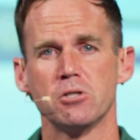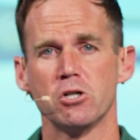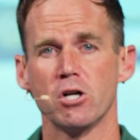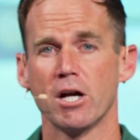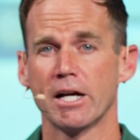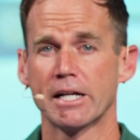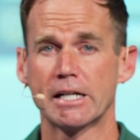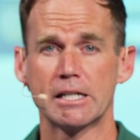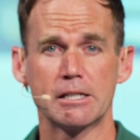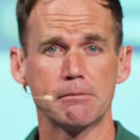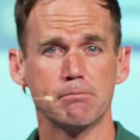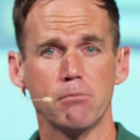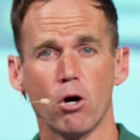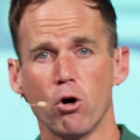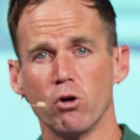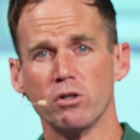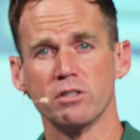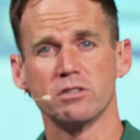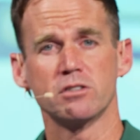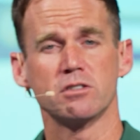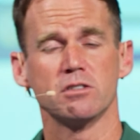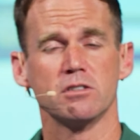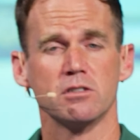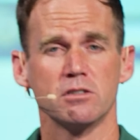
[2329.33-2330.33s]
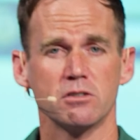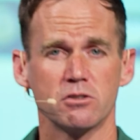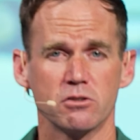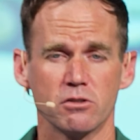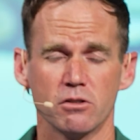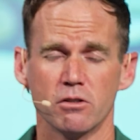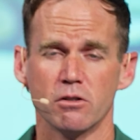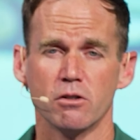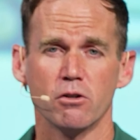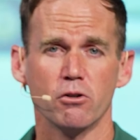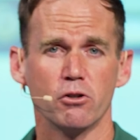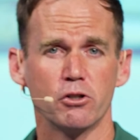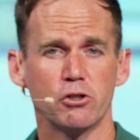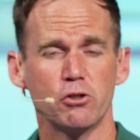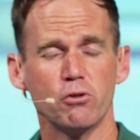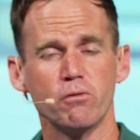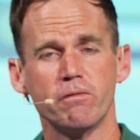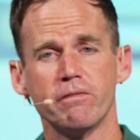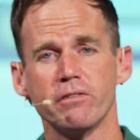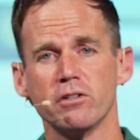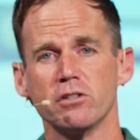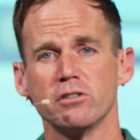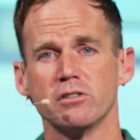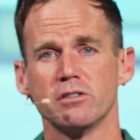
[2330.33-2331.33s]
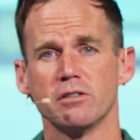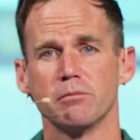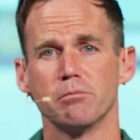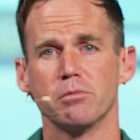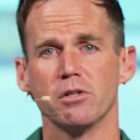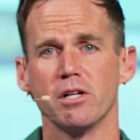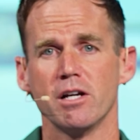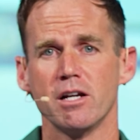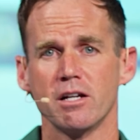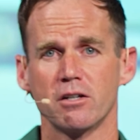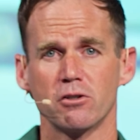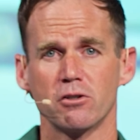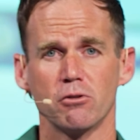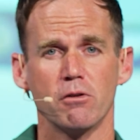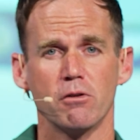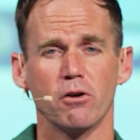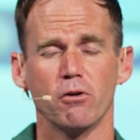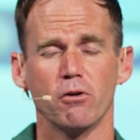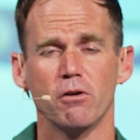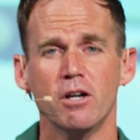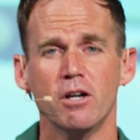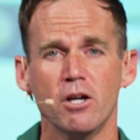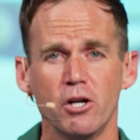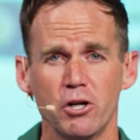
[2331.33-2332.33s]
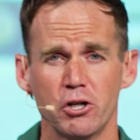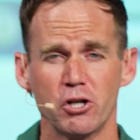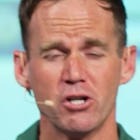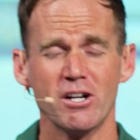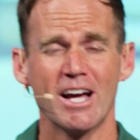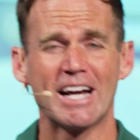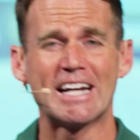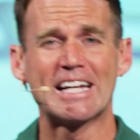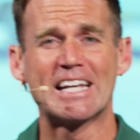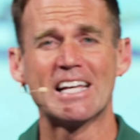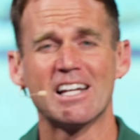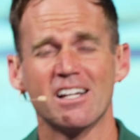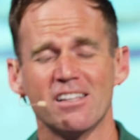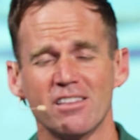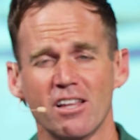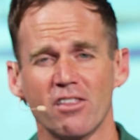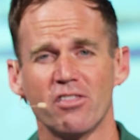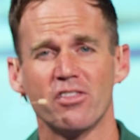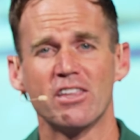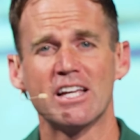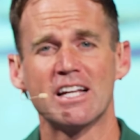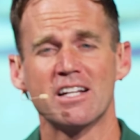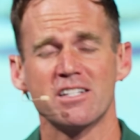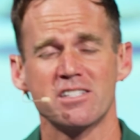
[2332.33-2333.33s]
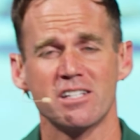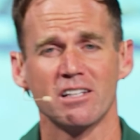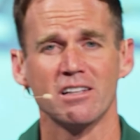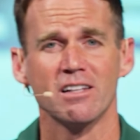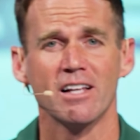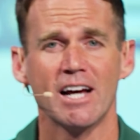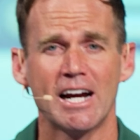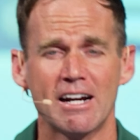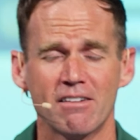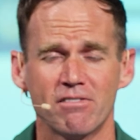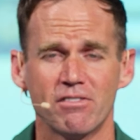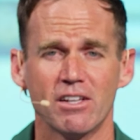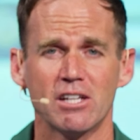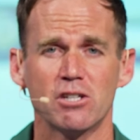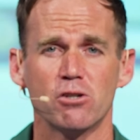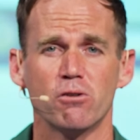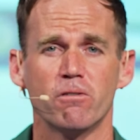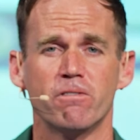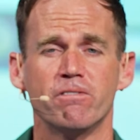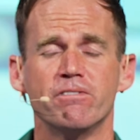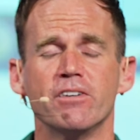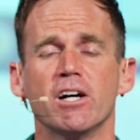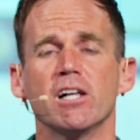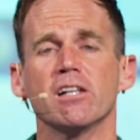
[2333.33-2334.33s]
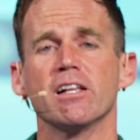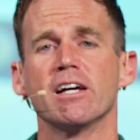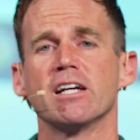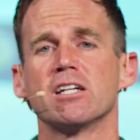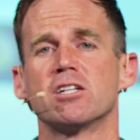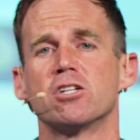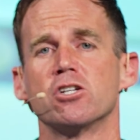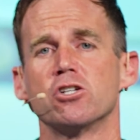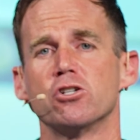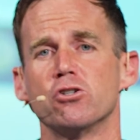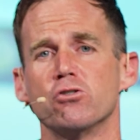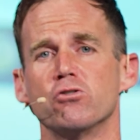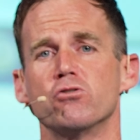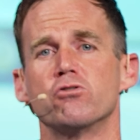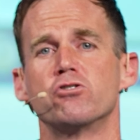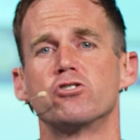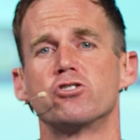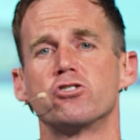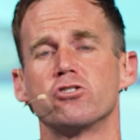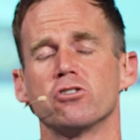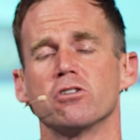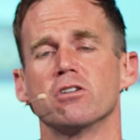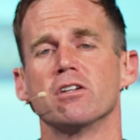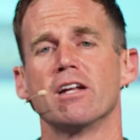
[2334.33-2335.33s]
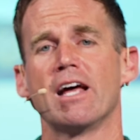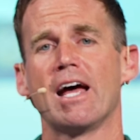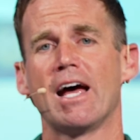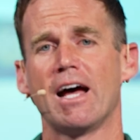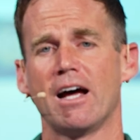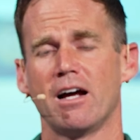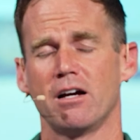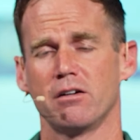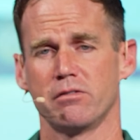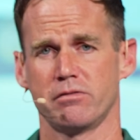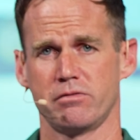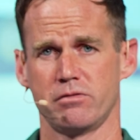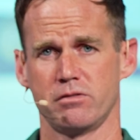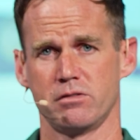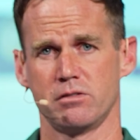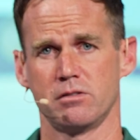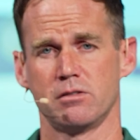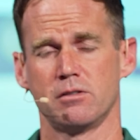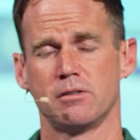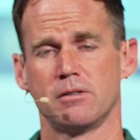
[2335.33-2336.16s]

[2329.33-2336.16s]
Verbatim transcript: you're not getting bonuses or, or you fill in the blank, or, or you're not getting the things in life that you felt like you should have.